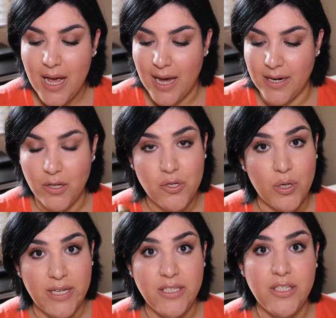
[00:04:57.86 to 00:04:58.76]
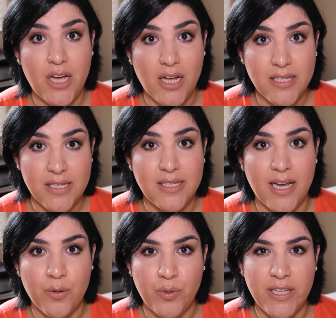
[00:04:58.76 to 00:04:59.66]
and also it does
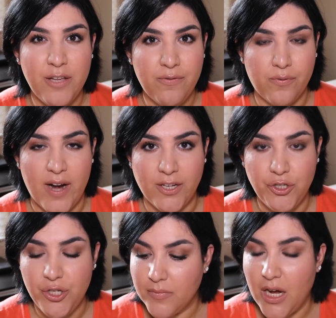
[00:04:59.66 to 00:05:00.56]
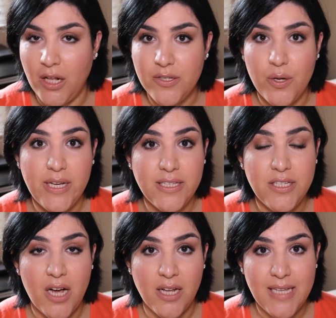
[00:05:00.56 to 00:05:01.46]
stay really fresh. Also, it
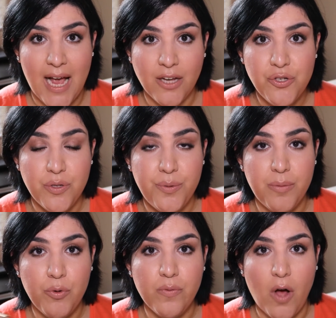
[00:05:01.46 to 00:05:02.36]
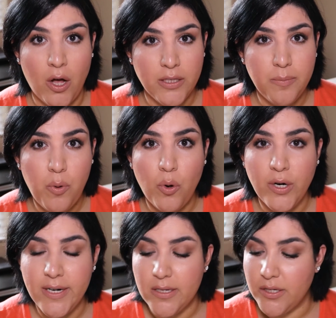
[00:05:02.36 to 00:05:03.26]
does actually remove all the
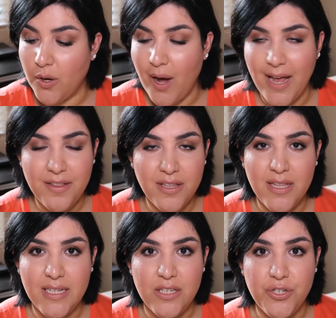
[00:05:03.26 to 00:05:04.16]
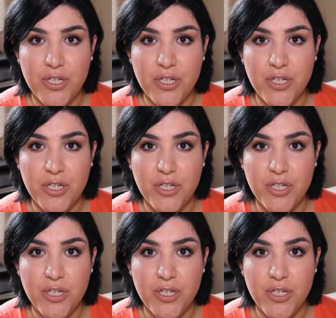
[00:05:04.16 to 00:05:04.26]
pores, so I think this is